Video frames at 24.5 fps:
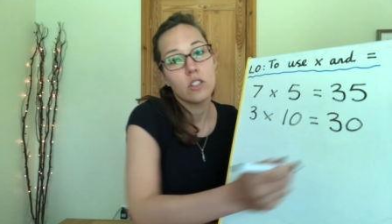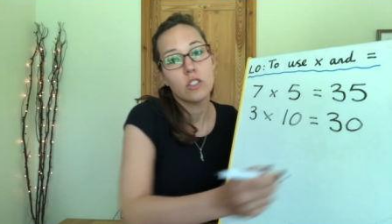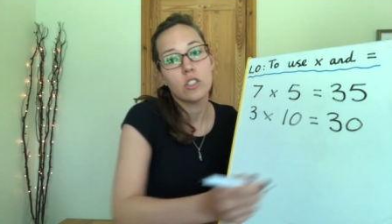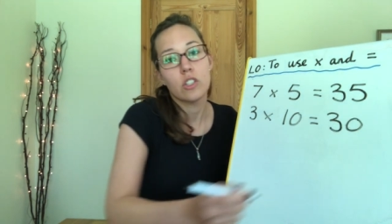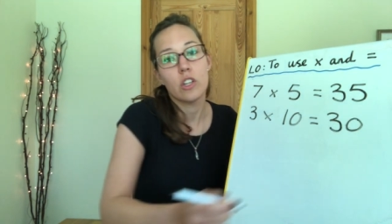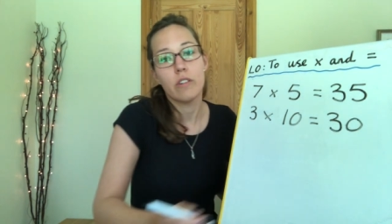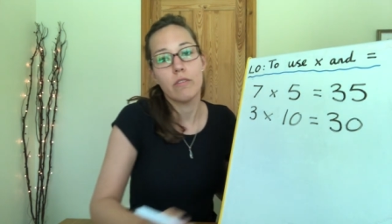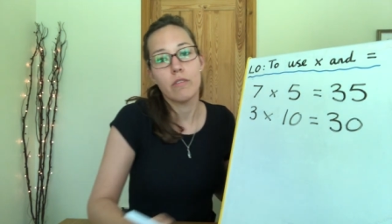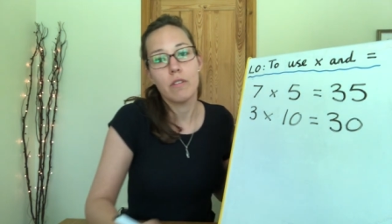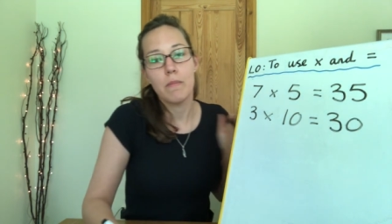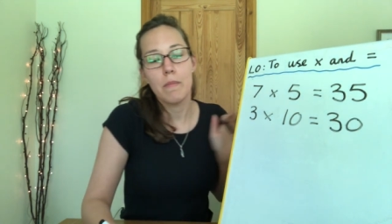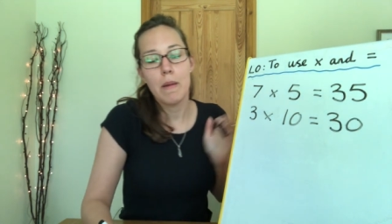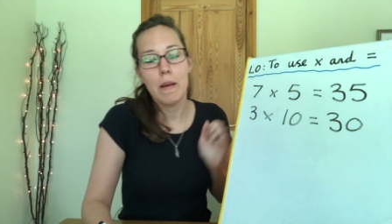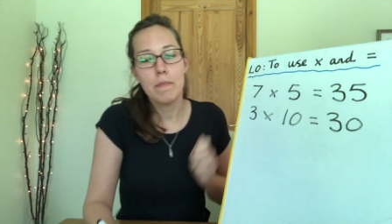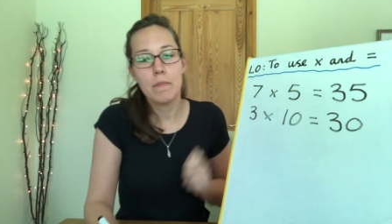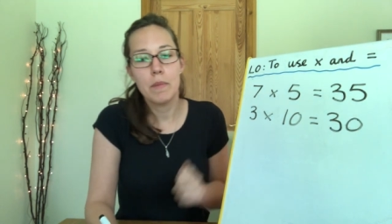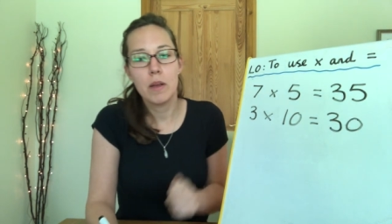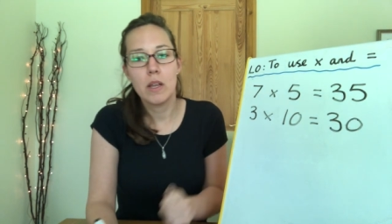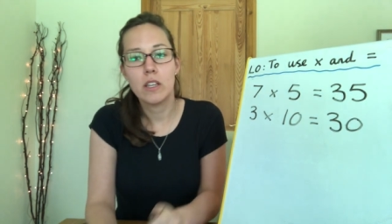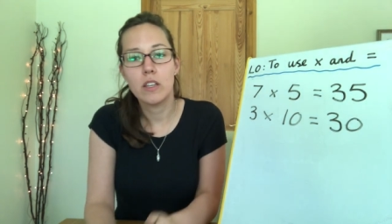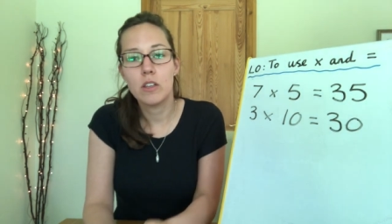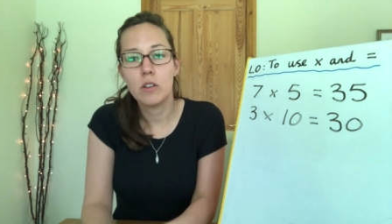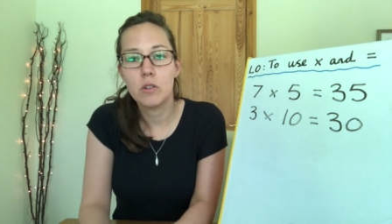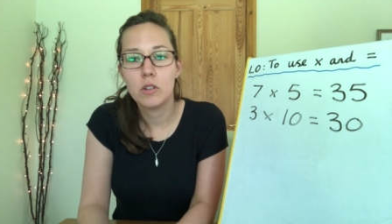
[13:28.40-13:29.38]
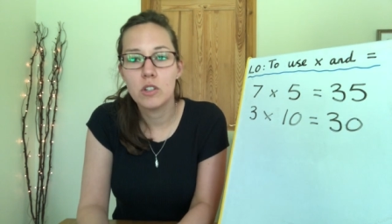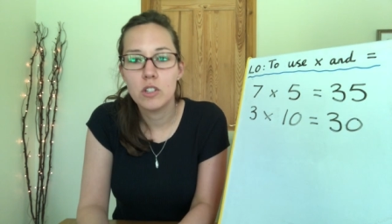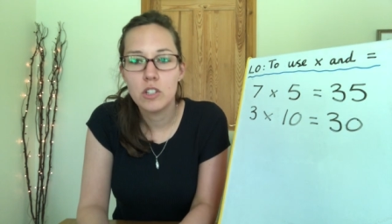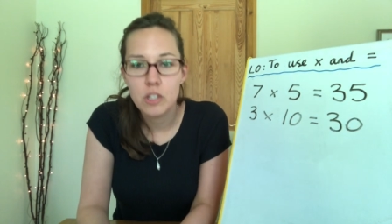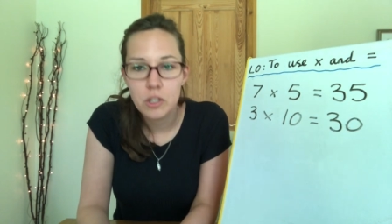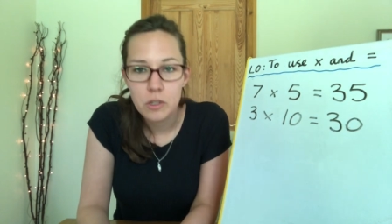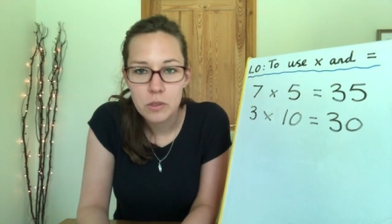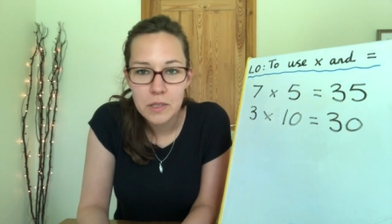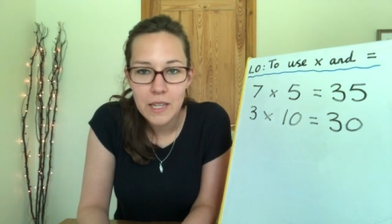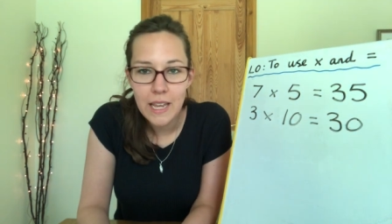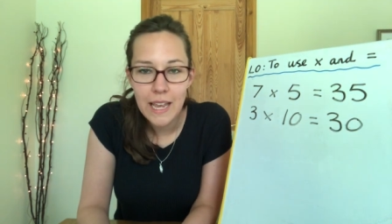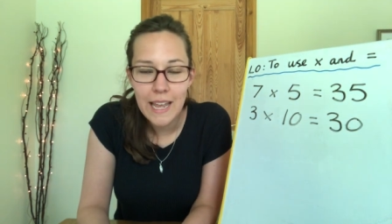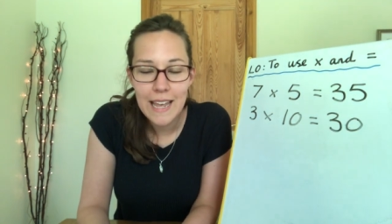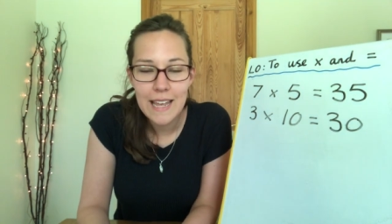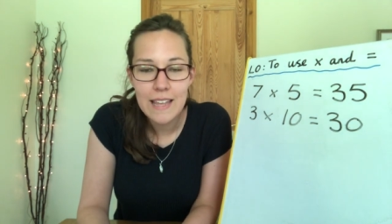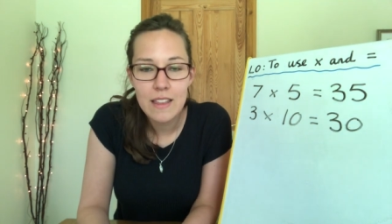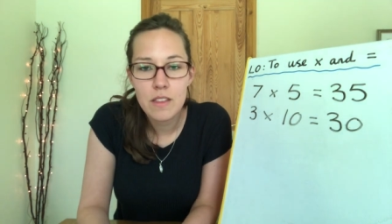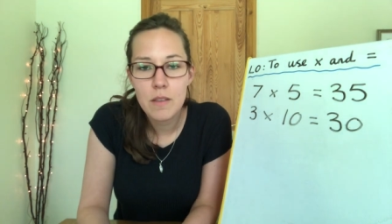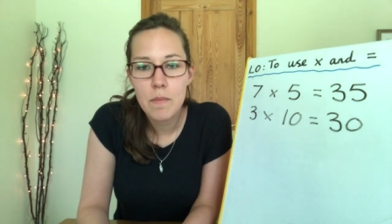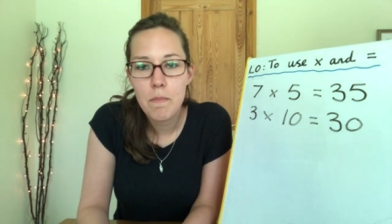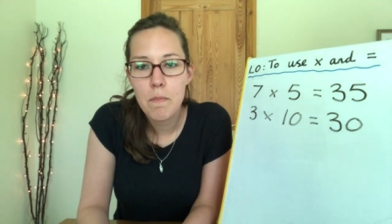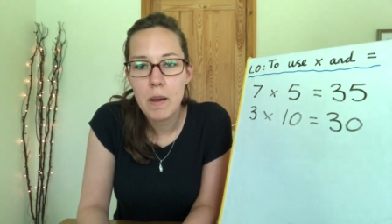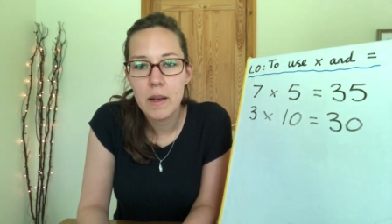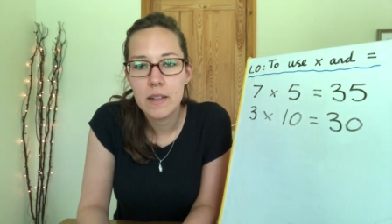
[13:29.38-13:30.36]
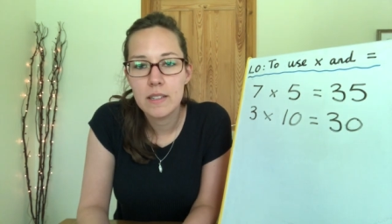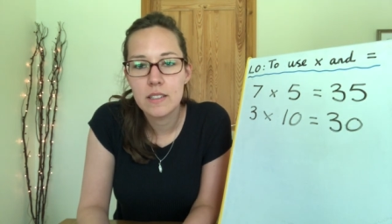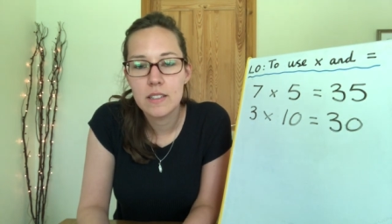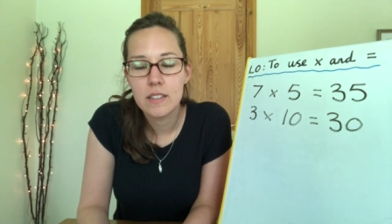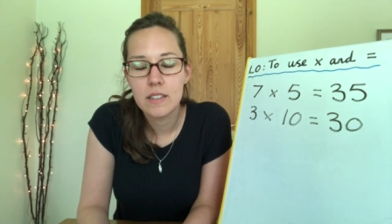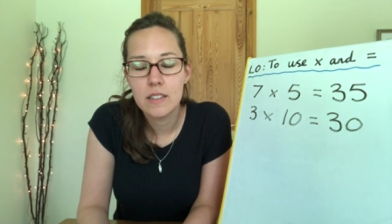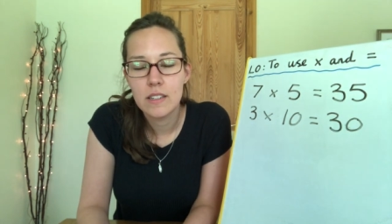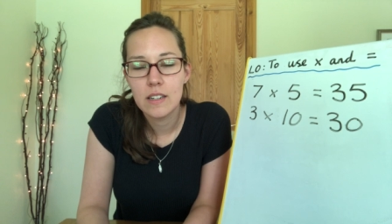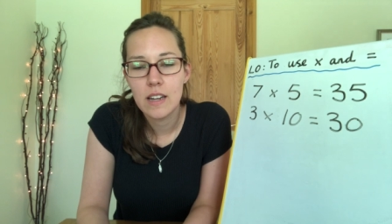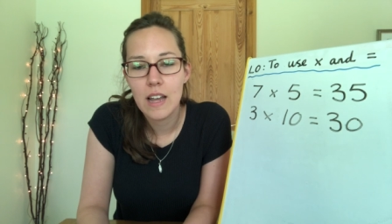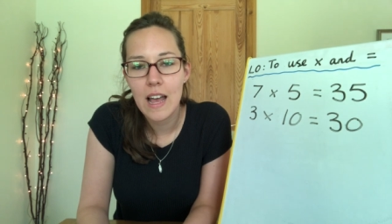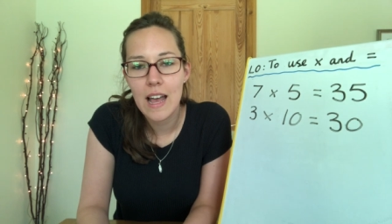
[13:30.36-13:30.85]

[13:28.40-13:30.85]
So remember, you can use Hit the Button